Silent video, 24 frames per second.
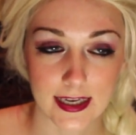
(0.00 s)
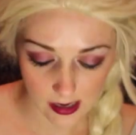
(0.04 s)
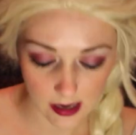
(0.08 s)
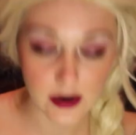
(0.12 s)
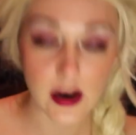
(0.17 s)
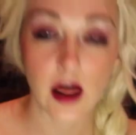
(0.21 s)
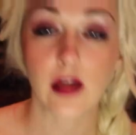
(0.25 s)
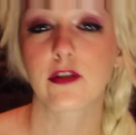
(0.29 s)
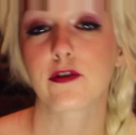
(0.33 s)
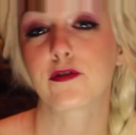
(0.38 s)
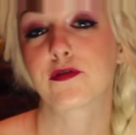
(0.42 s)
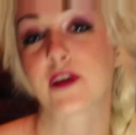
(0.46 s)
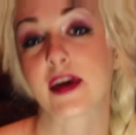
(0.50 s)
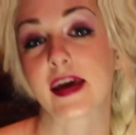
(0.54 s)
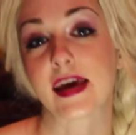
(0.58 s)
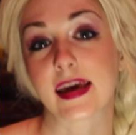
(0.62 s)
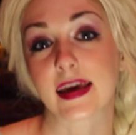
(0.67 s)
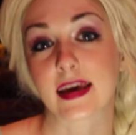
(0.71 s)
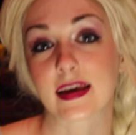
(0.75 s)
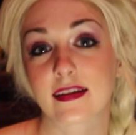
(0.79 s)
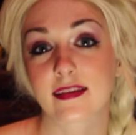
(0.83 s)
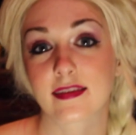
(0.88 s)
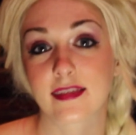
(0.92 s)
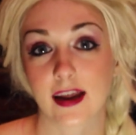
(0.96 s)
Another
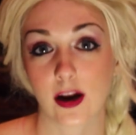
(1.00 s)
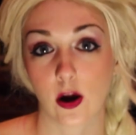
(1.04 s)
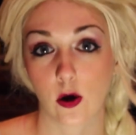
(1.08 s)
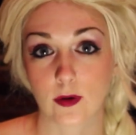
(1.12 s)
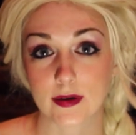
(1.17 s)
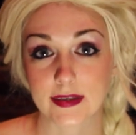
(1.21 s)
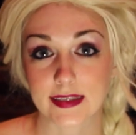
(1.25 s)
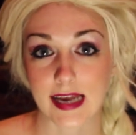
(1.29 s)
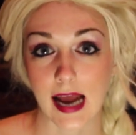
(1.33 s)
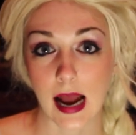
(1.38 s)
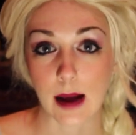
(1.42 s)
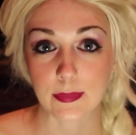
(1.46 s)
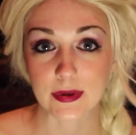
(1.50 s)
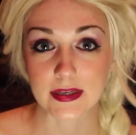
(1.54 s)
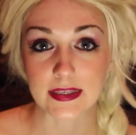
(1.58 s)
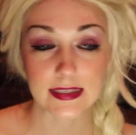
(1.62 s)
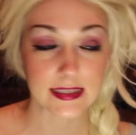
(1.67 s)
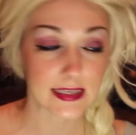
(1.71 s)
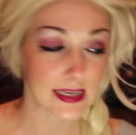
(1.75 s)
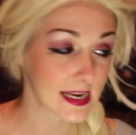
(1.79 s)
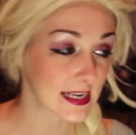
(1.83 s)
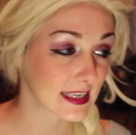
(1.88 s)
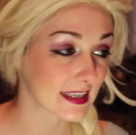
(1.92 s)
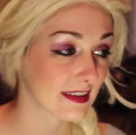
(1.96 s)
thing that always
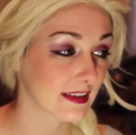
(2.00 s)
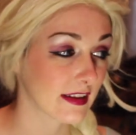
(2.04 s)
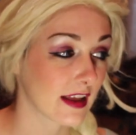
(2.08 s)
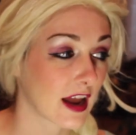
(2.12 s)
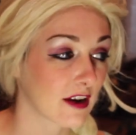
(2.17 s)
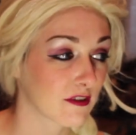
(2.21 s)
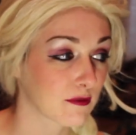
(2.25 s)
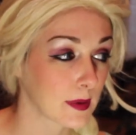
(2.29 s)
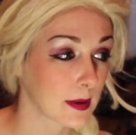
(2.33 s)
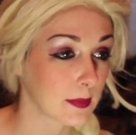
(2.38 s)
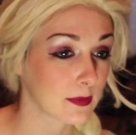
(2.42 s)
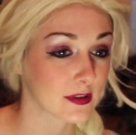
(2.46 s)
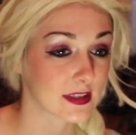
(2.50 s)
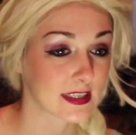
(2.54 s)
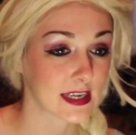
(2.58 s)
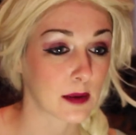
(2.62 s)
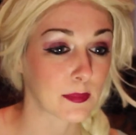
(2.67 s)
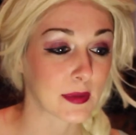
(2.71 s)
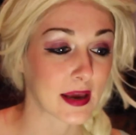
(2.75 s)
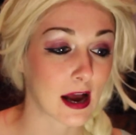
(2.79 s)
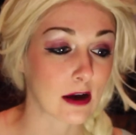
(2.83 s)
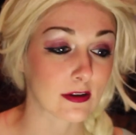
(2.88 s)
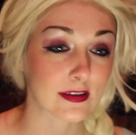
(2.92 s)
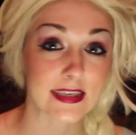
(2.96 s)
happens is a lot of people
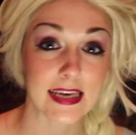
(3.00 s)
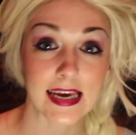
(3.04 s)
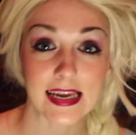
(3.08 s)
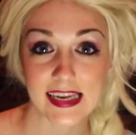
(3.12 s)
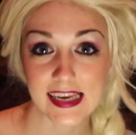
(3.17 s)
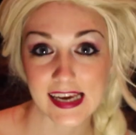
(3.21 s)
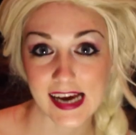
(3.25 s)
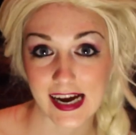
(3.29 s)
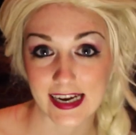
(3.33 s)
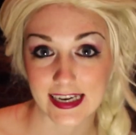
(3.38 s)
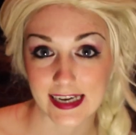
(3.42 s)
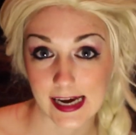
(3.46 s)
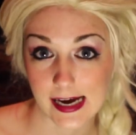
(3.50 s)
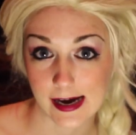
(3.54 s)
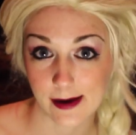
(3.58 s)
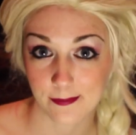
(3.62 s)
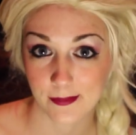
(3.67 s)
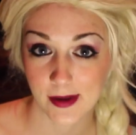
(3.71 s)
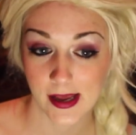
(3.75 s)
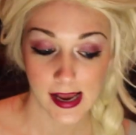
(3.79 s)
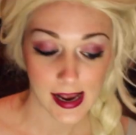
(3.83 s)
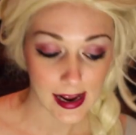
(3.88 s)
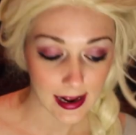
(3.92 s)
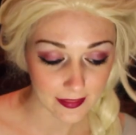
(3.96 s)
tell me how skinny I
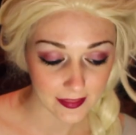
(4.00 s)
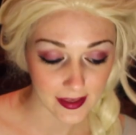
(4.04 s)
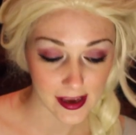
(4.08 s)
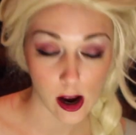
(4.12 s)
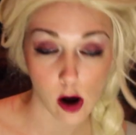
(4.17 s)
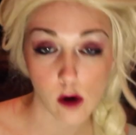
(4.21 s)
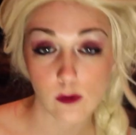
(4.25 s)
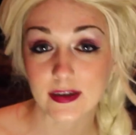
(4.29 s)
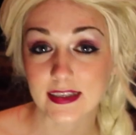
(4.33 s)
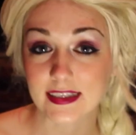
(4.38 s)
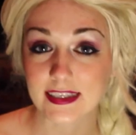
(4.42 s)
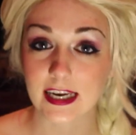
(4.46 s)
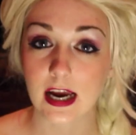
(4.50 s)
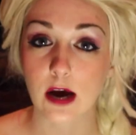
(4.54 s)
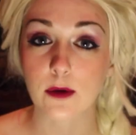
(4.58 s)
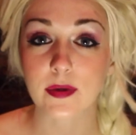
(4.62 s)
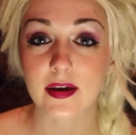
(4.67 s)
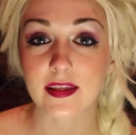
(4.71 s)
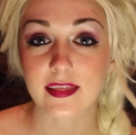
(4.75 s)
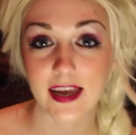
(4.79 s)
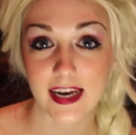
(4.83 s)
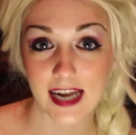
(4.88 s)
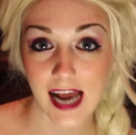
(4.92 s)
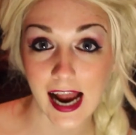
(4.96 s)
am. And they always tell
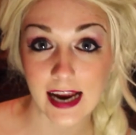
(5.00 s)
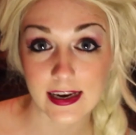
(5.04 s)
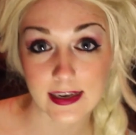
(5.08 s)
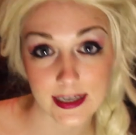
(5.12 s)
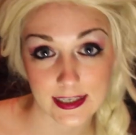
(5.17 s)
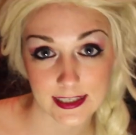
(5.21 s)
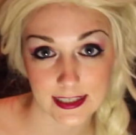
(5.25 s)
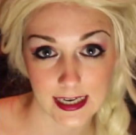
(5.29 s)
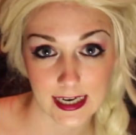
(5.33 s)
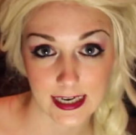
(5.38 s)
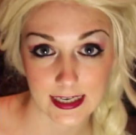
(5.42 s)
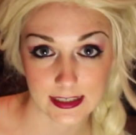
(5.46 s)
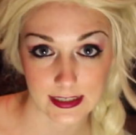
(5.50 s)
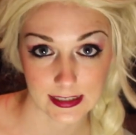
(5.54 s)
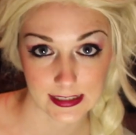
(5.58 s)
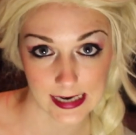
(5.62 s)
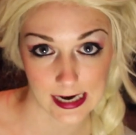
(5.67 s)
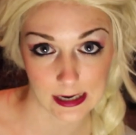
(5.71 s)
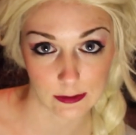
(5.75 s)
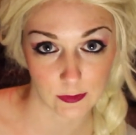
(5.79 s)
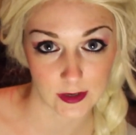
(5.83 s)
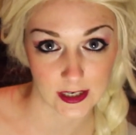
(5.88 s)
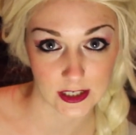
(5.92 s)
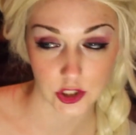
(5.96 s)
me that I need to eat a
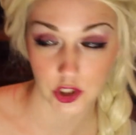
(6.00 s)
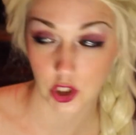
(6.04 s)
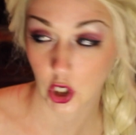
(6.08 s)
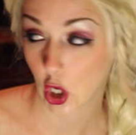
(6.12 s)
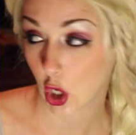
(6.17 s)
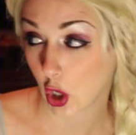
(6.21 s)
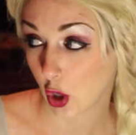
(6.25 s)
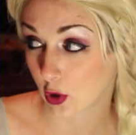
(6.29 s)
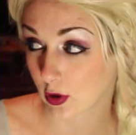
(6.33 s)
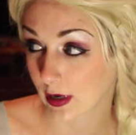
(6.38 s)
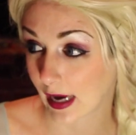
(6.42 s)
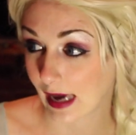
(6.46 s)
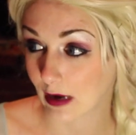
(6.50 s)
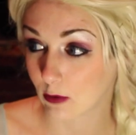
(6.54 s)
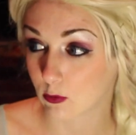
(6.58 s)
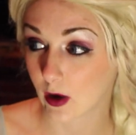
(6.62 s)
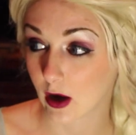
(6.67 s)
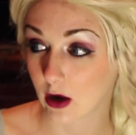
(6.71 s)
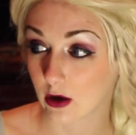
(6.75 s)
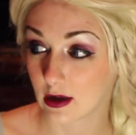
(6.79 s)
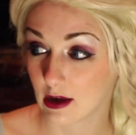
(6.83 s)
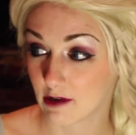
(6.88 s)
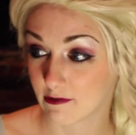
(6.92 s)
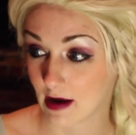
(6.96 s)
sandwich. Okay,
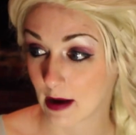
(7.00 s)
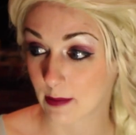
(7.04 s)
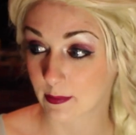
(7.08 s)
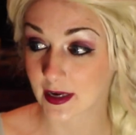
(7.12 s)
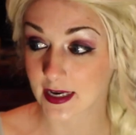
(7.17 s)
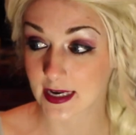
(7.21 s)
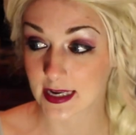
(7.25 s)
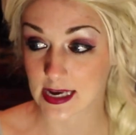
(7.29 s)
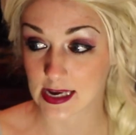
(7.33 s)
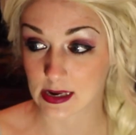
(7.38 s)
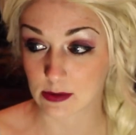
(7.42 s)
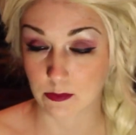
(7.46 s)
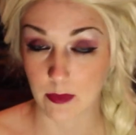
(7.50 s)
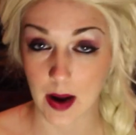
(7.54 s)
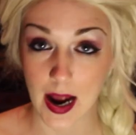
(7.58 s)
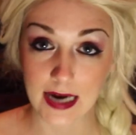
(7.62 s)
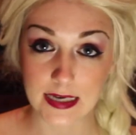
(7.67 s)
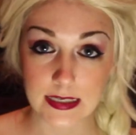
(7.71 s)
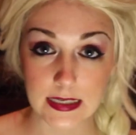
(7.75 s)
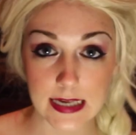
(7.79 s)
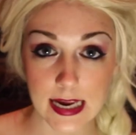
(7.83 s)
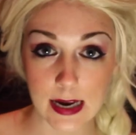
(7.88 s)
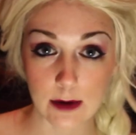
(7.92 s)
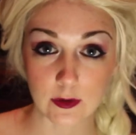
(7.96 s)
well, if I'm gonna eat
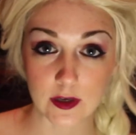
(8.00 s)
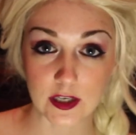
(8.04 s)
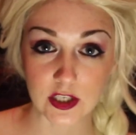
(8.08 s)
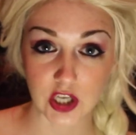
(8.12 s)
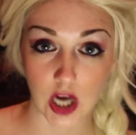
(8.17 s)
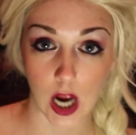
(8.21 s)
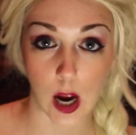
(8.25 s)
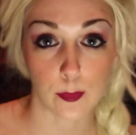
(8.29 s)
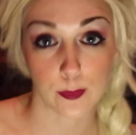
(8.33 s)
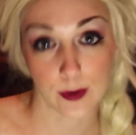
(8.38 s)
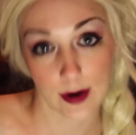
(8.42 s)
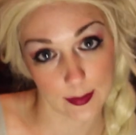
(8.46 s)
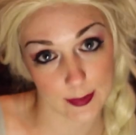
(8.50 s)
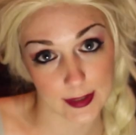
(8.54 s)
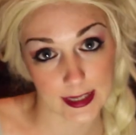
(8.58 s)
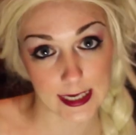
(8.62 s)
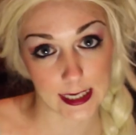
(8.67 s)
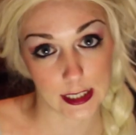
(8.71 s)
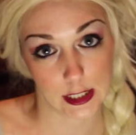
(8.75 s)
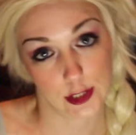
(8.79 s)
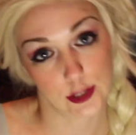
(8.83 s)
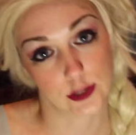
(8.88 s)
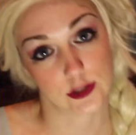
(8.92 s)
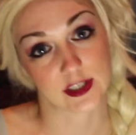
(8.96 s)
my sandwich, I'll probably
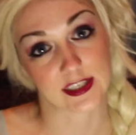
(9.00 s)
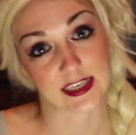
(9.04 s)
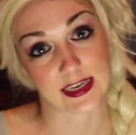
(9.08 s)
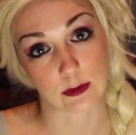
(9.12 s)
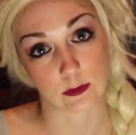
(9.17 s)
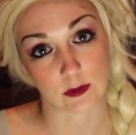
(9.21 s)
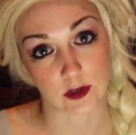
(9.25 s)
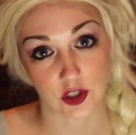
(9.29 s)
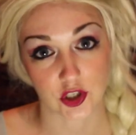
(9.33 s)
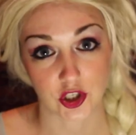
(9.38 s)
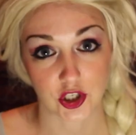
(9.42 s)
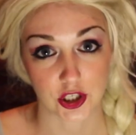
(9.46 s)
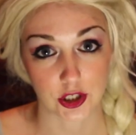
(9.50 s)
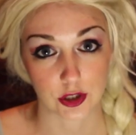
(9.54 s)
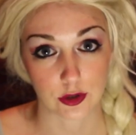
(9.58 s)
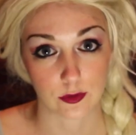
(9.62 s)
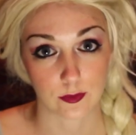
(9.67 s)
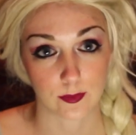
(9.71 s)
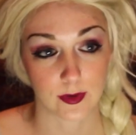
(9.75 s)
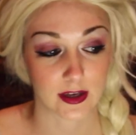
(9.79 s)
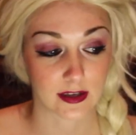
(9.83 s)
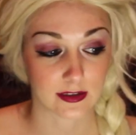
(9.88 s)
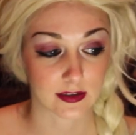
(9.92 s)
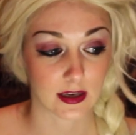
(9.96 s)
eat your sandwich
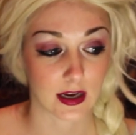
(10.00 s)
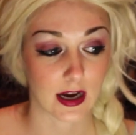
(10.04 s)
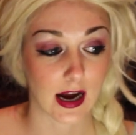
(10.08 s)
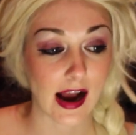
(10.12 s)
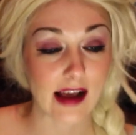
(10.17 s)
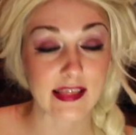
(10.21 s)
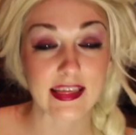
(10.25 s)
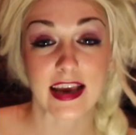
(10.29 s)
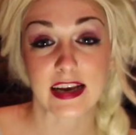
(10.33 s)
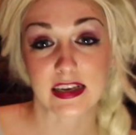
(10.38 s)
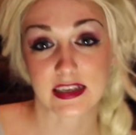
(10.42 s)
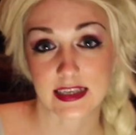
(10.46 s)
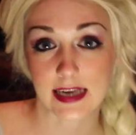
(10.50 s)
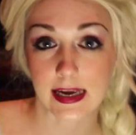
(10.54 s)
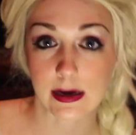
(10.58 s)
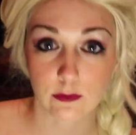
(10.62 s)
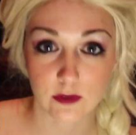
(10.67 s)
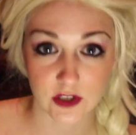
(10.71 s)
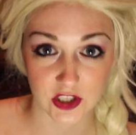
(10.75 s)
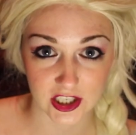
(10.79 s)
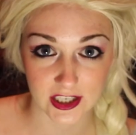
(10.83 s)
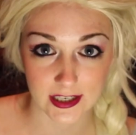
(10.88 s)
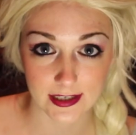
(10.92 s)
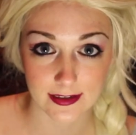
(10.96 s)
too. Because I like
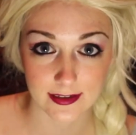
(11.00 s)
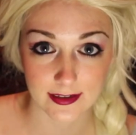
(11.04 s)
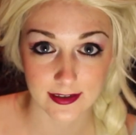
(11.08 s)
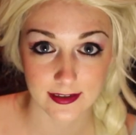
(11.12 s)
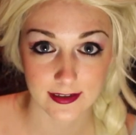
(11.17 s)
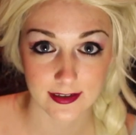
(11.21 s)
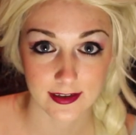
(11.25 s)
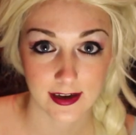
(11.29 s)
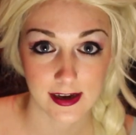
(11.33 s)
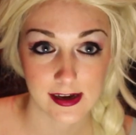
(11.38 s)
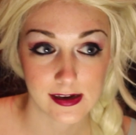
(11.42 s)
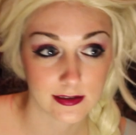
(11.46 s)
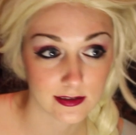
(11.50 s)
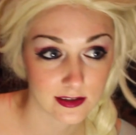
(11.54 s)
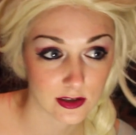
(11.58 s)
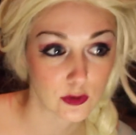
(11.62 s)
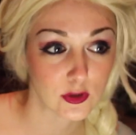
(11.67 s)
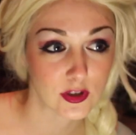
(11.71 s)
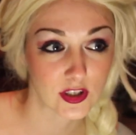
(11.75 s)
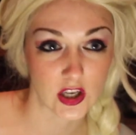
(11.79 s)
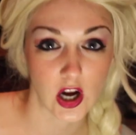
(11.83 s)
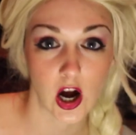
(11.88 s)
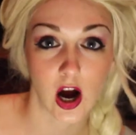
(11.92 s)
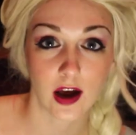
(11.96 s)
sandwiches. And so
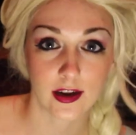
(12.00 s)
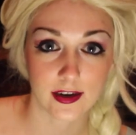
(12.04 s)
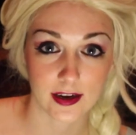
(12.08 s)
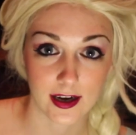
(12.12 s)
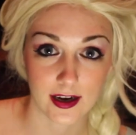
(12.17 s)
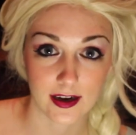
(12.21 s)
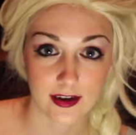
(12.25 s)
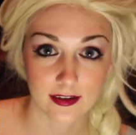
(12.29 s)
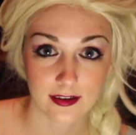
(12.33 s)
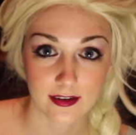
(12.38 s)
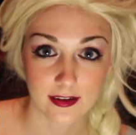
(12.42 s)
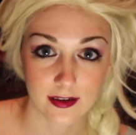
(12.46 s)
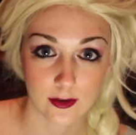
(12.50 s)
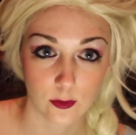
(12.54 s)
does Anna.